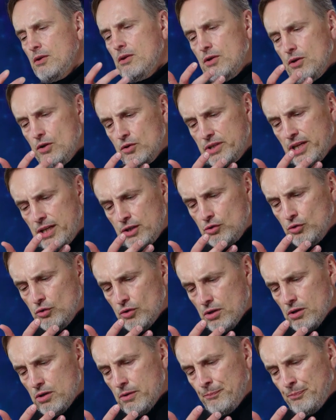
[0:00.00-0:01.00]
"Okay,
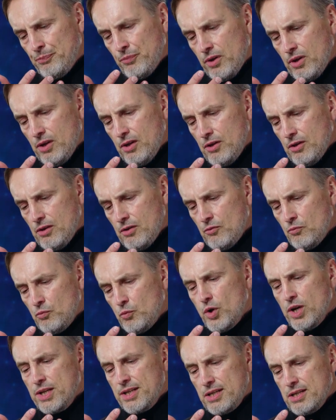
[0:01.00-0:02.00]
Google,
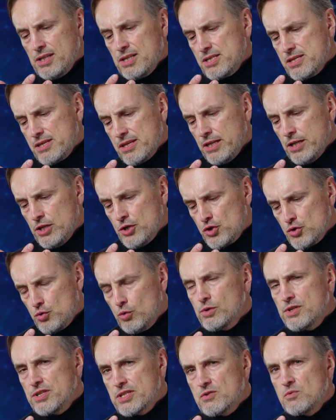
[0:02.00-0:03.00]
what is the
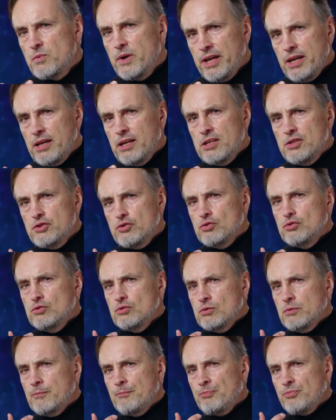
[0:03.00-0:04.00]
shortest way
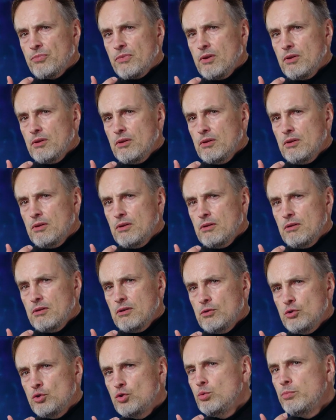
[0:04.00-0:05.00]
to
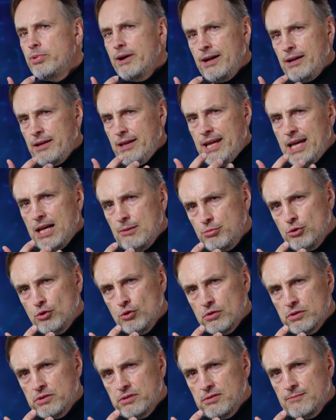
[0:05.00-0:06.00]
Dubai
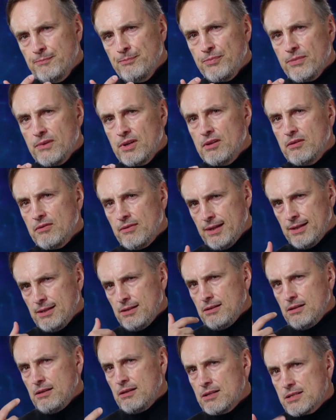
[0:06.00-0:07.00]
airport?" then
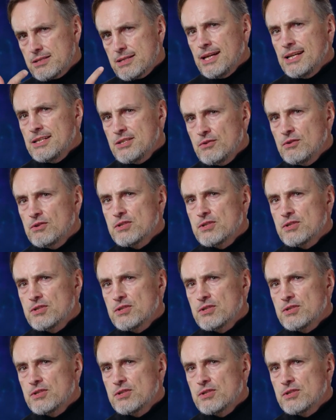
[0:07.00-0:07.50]
it understands your